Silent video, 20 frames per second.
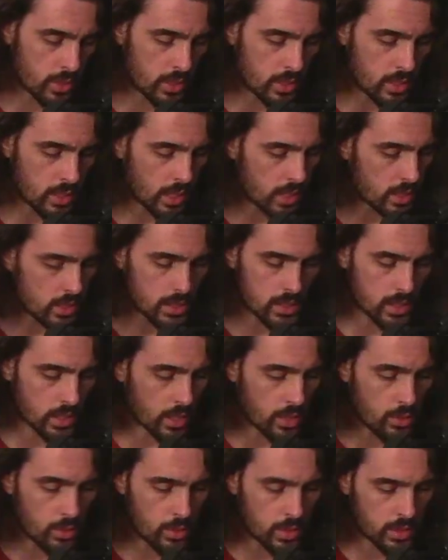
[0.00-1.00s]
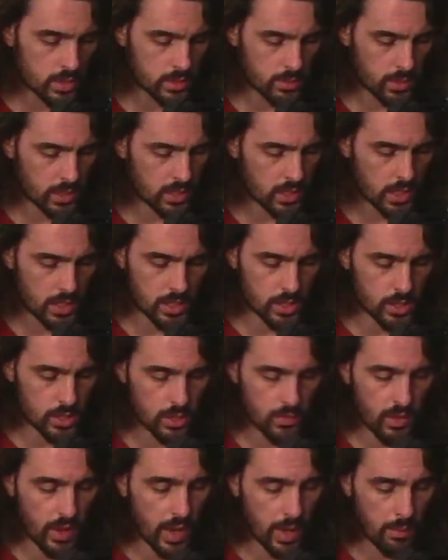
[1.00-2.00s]
that sanguine expectation of
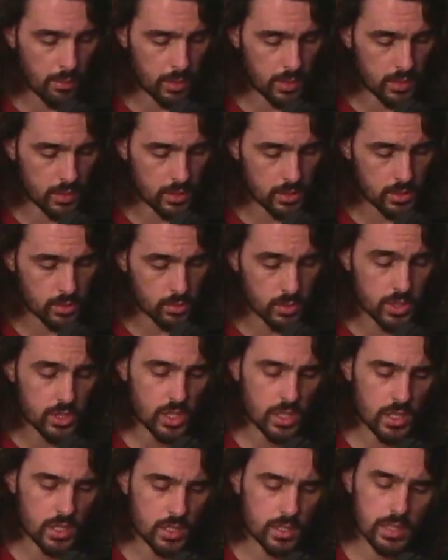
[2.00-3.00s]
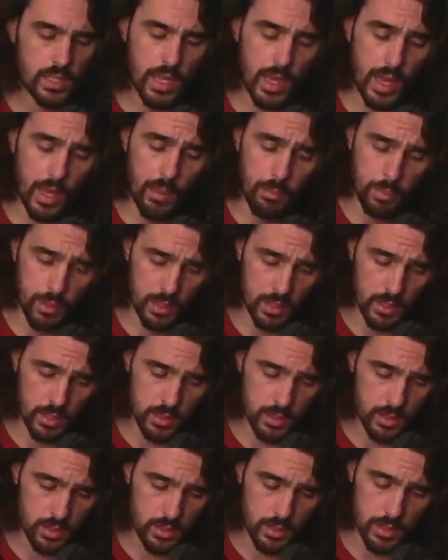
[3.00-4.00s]
happiness which is
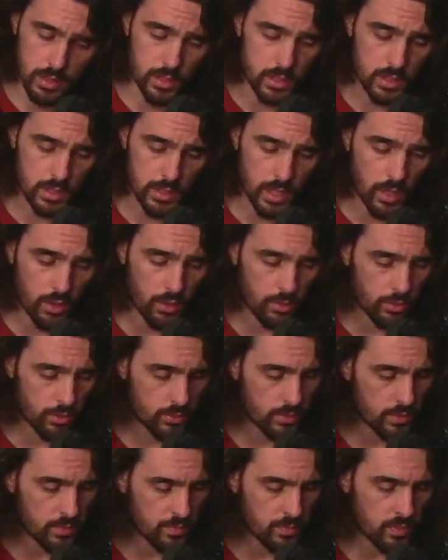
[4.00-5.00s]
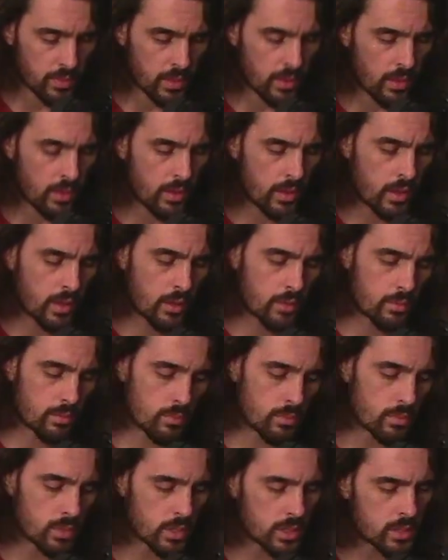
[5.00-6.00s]
happiness itself.
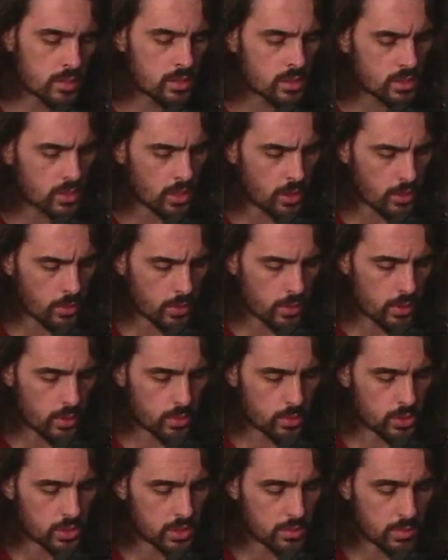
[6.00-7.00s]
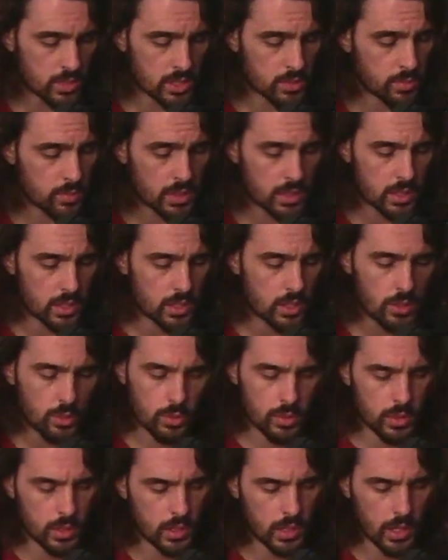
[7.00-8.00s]
But in sorrow she must be
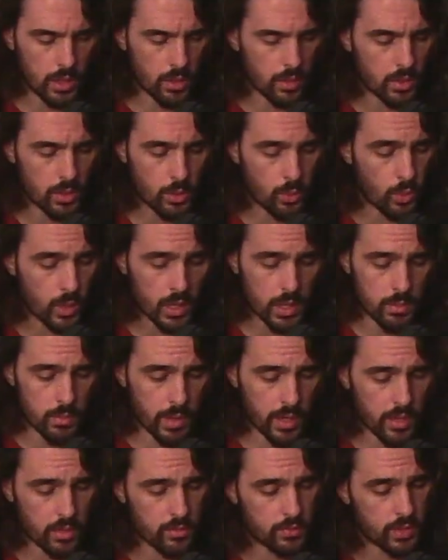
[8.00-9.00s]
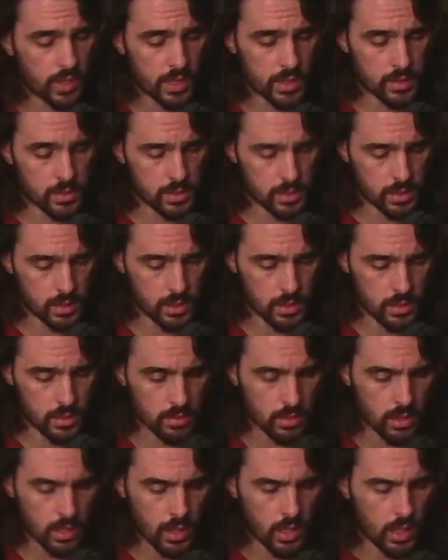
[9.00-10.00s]
equally carried away by her fancy, and
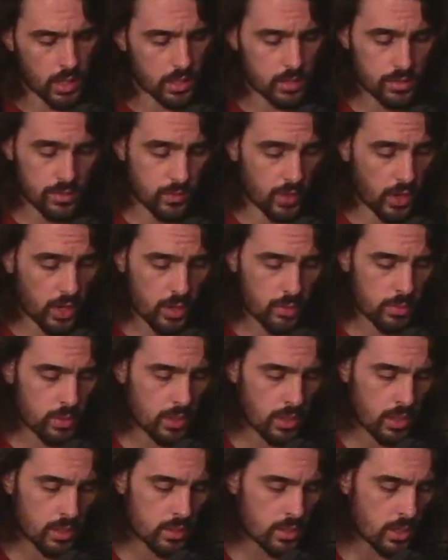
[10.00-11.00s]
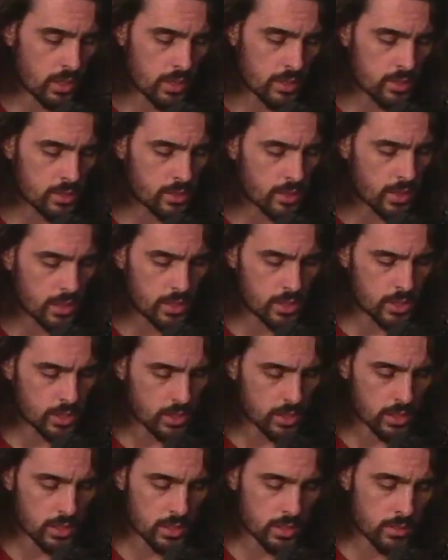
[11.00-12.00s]
as far beyond
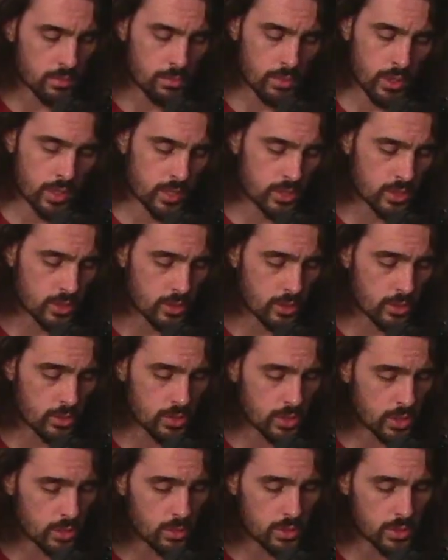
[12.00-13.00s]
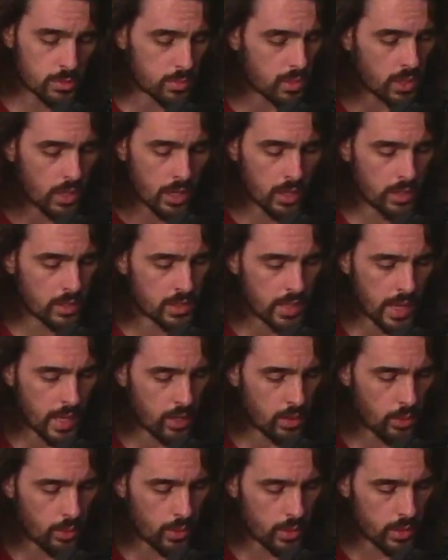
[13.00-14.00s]
consolation as in pleasure she was beyond alloy.